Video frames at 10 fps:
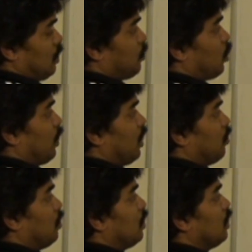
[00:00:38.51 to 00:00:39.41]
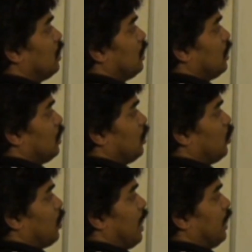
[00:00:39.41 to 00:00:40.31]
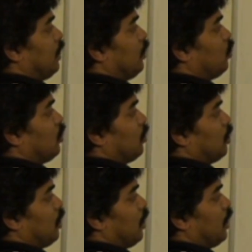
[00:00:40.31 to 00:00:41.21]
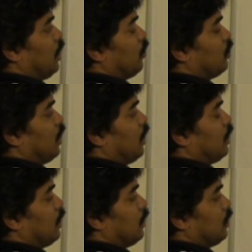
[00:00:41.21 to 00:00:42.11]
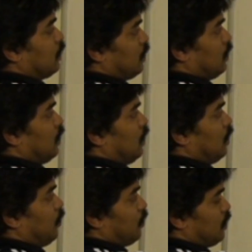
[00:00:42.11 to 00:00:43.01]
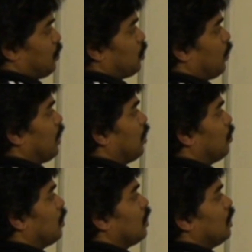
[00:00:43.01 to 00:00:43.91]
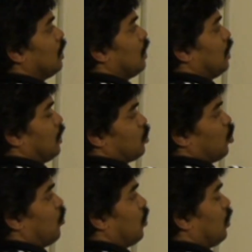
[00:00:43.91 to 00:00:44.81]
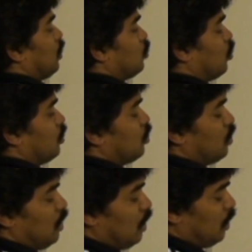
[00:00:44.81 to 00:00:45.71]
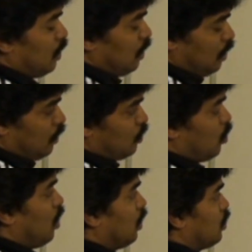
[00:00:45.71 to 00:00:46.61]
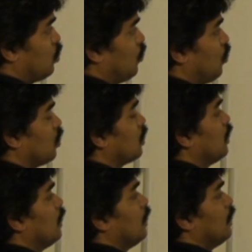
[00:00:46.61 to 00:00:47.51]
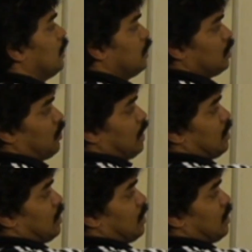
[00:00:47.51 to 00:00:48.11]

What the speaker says: subsequent number, then you add these two numbers, then it gives that subsequent number, and so forth, so on and so forth. Say for